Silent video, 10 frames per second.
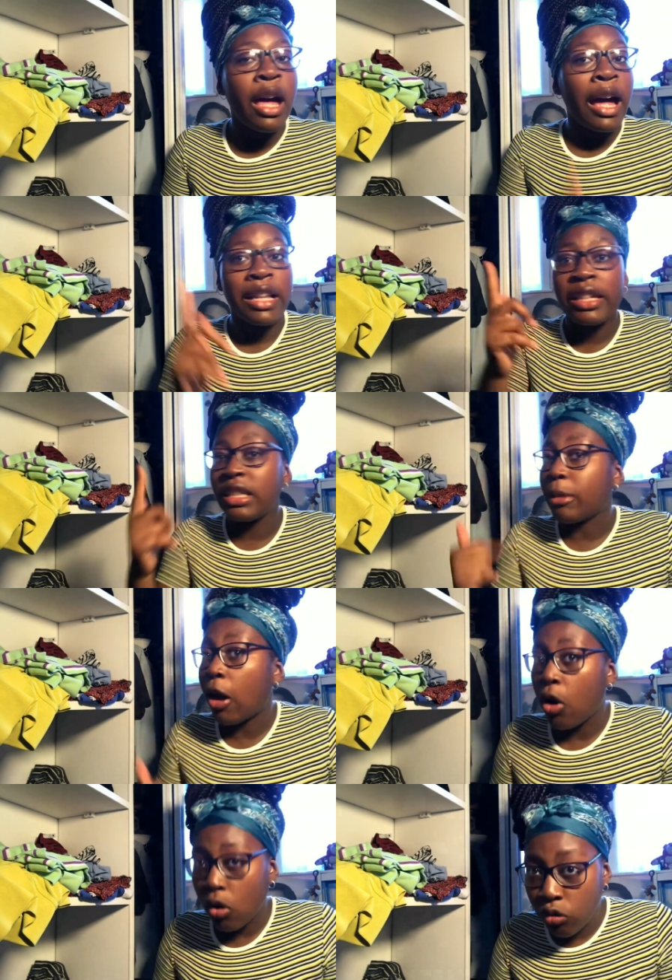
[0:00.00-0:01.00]
I cleaned my
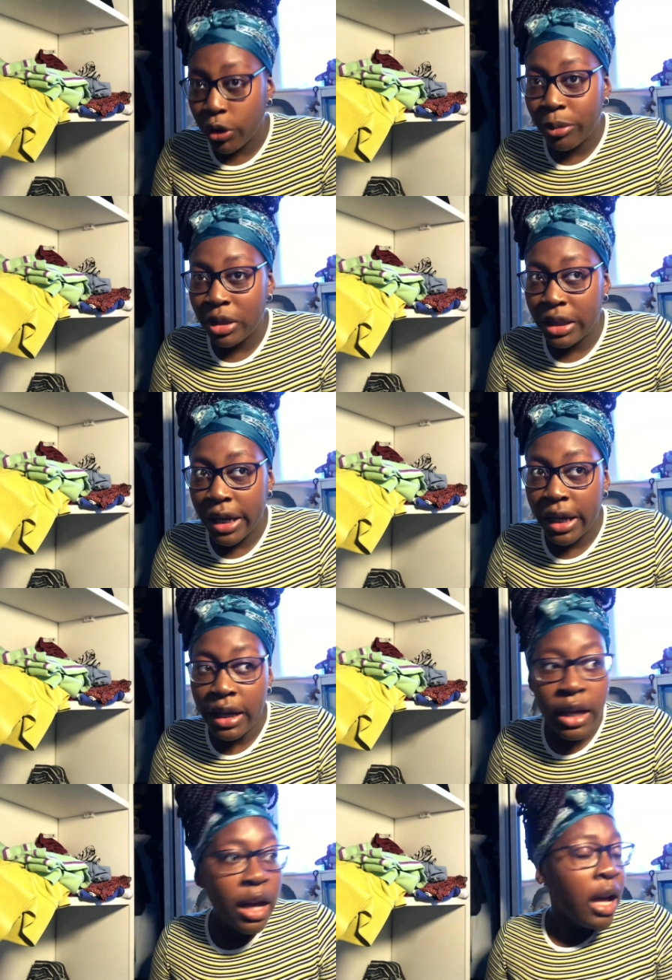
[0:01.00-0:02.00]
whole room today.
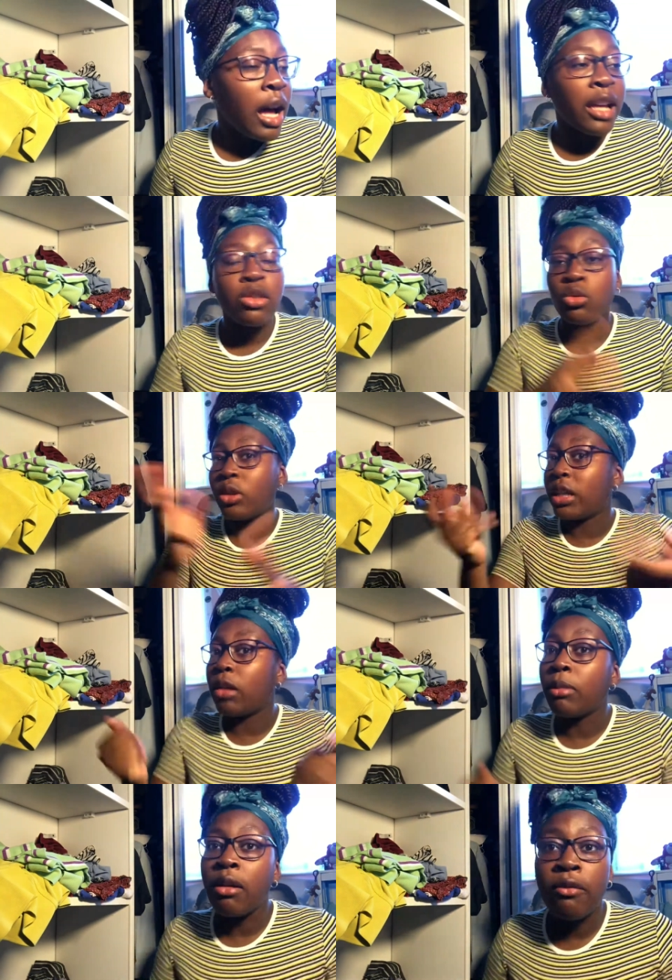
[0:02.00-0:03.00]
I sorted
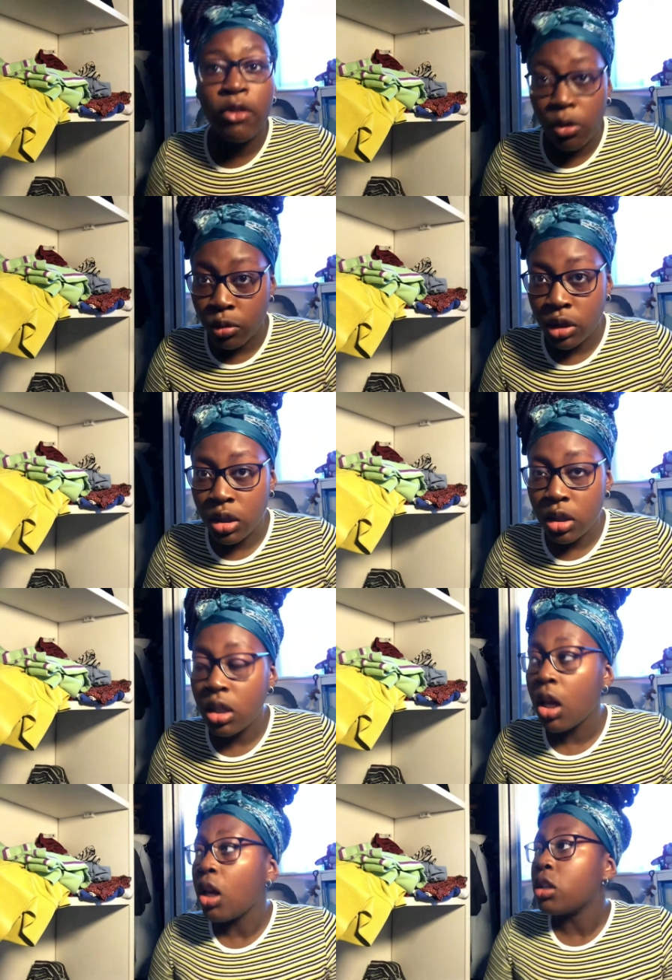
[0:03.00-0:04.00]
out my folders.
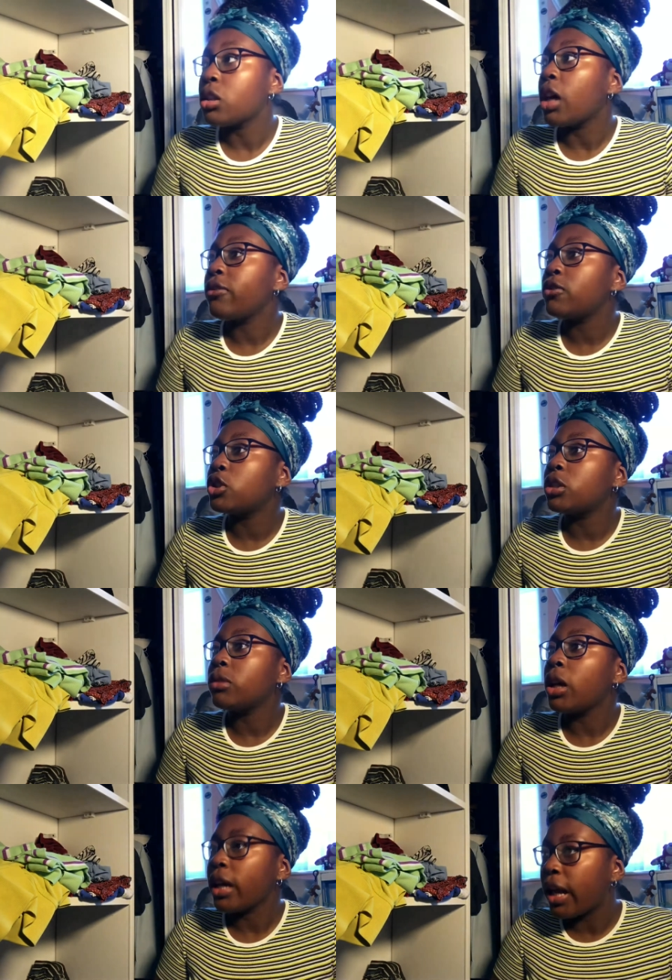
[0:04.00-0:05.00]
So I thought,
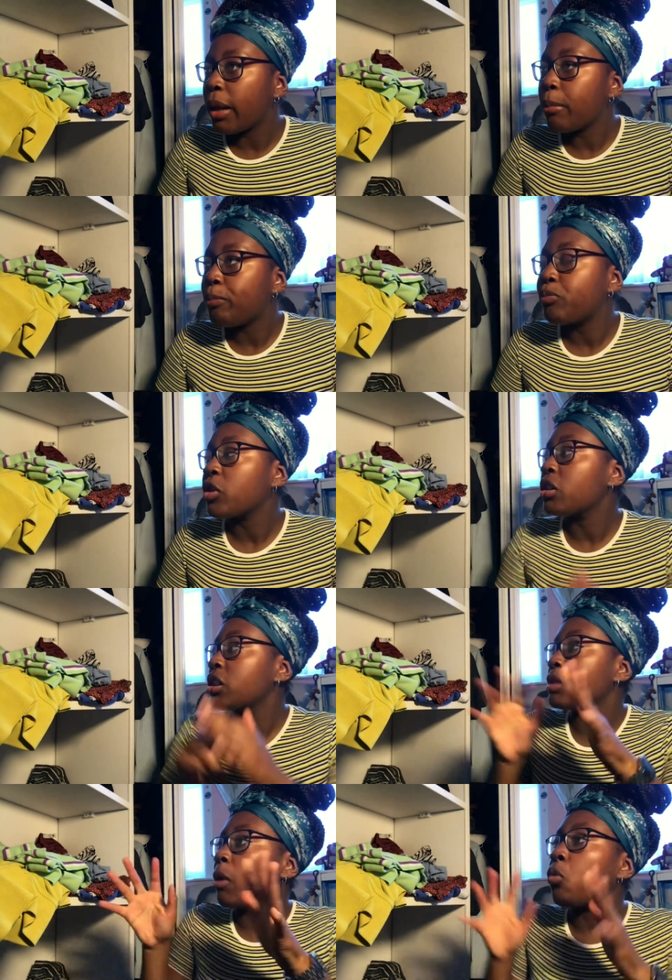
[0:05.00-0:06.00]
okay,
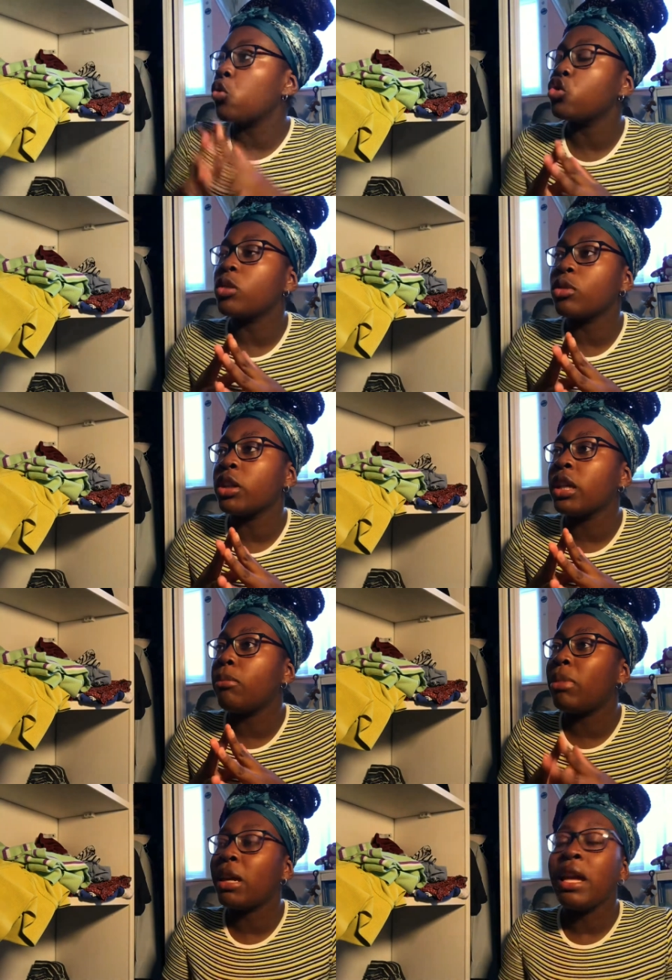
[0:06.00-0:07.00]
since my wardrobe looking a
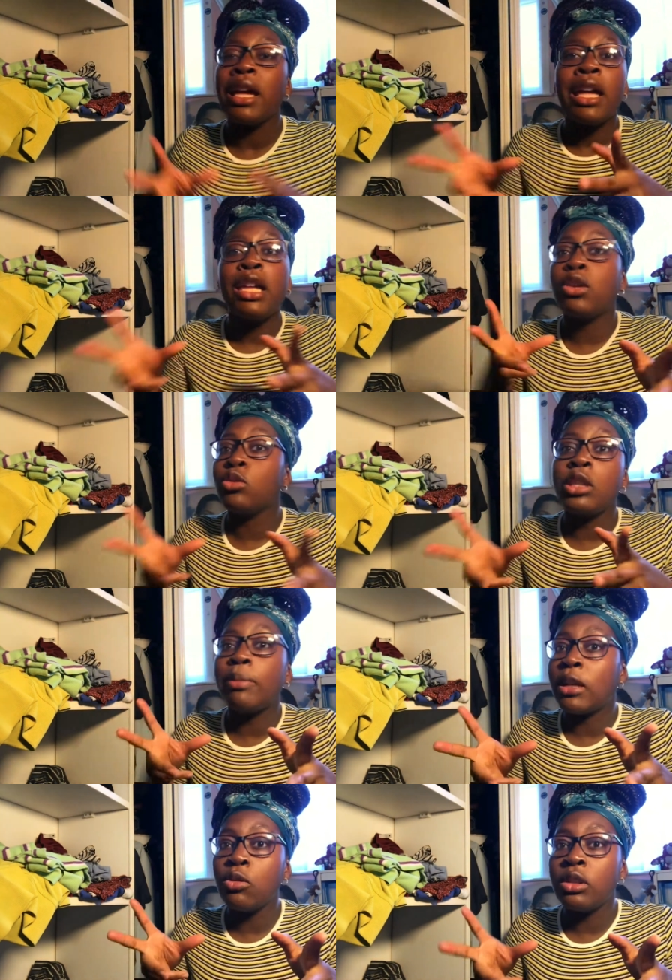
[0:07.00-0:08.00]
bit higgledy
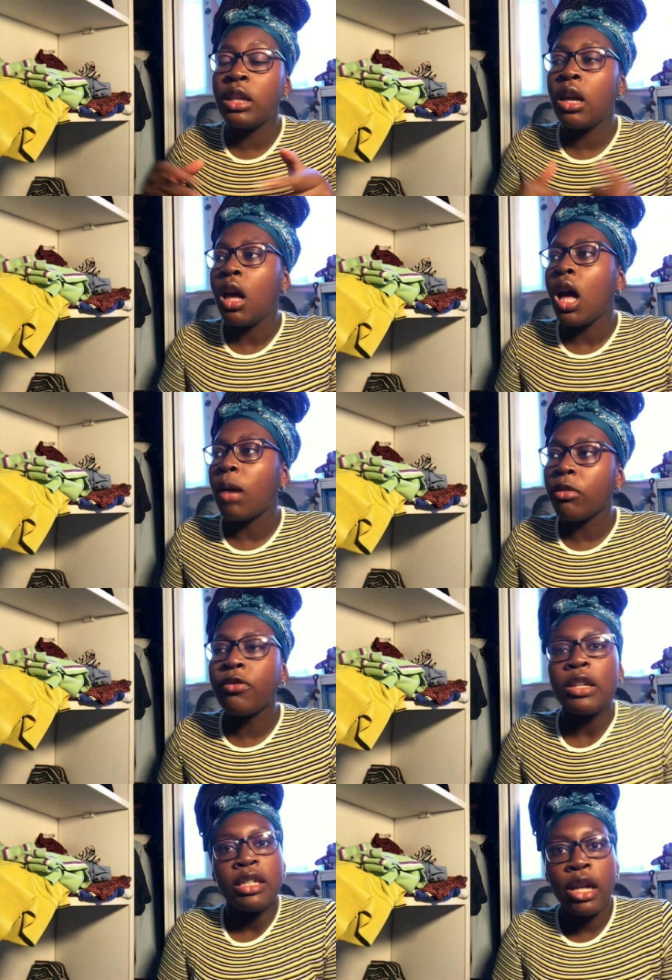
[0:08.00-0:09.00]
piggledy, I'ma
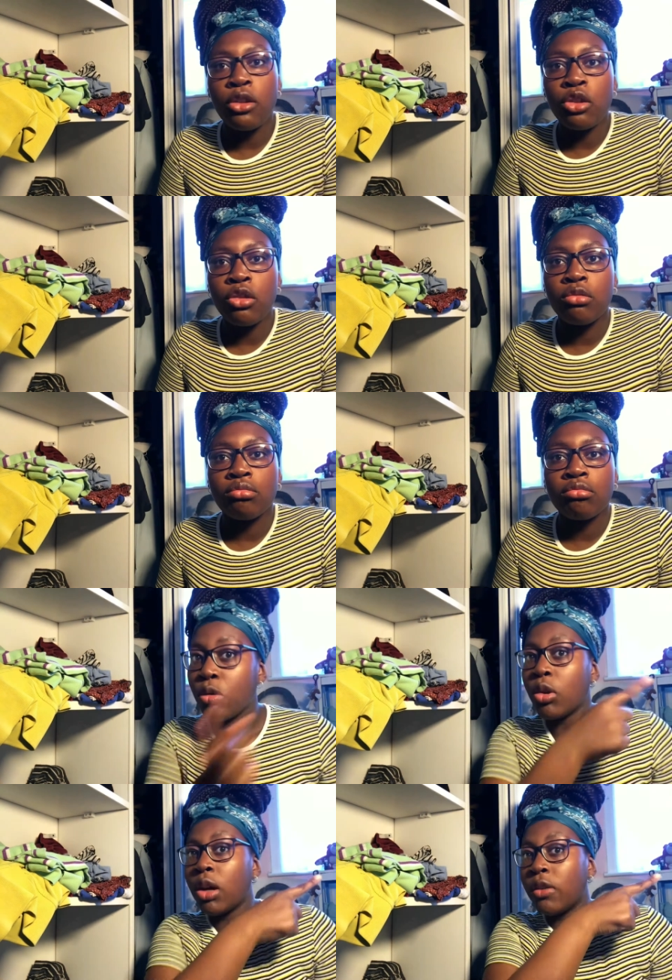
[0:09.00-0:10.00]
fix that too.
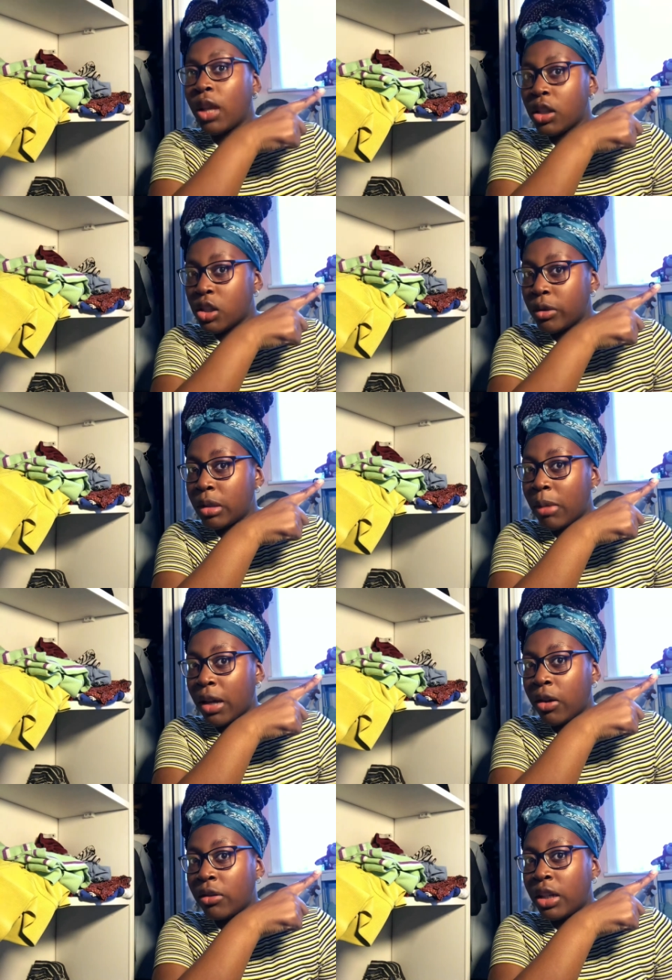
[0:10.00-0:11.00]
Got her Lotso in the
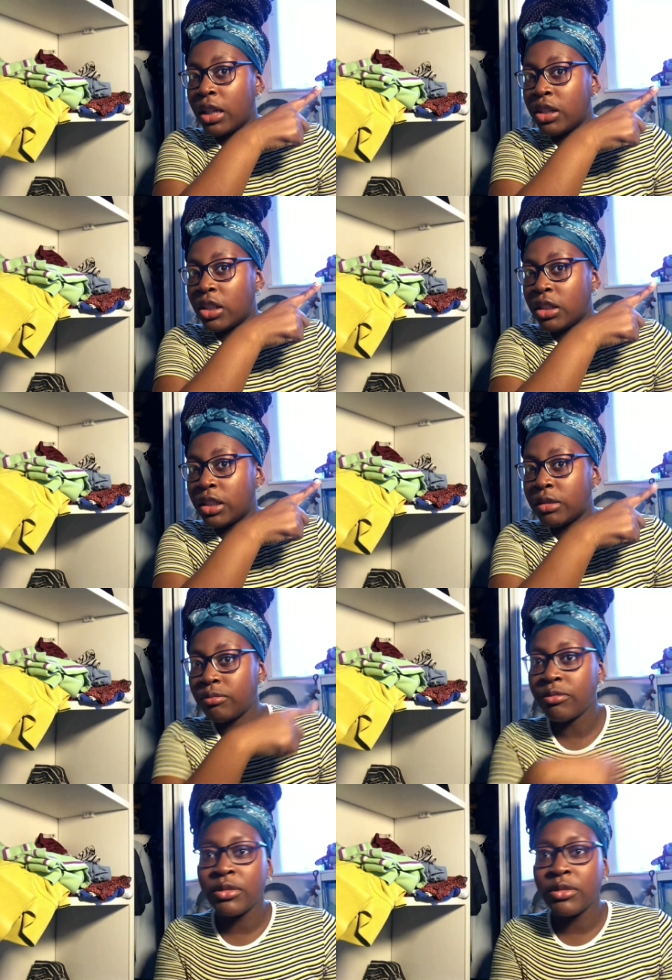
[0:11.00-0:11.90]
background there, he chilling.